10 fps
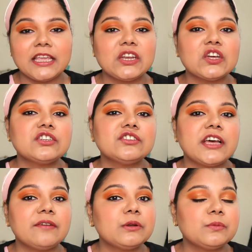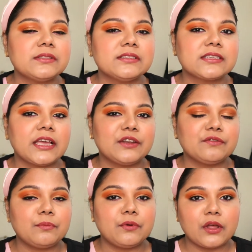I cannot travel with this kind
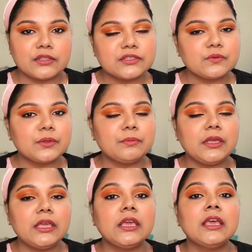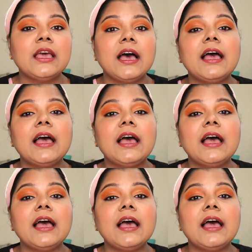of a bronzer with me.